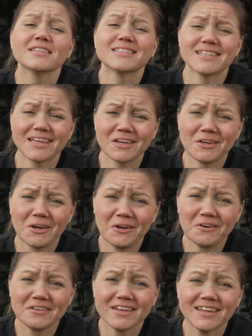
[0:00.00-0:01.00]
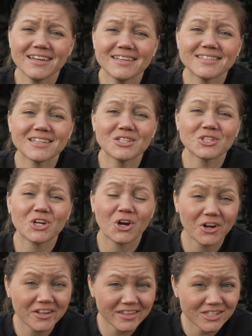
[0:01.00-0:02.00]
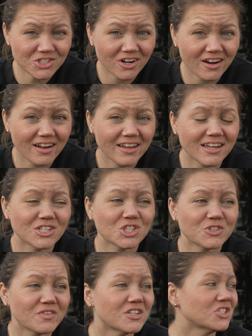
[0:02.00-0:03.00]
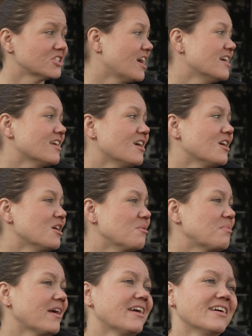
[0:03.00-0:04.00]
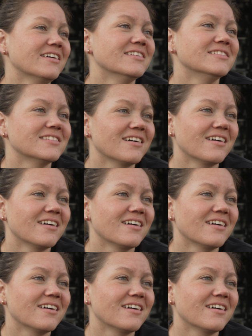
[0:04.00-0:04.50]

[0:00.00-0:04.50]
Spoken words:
The second coat is currently drying. I just finished that up, and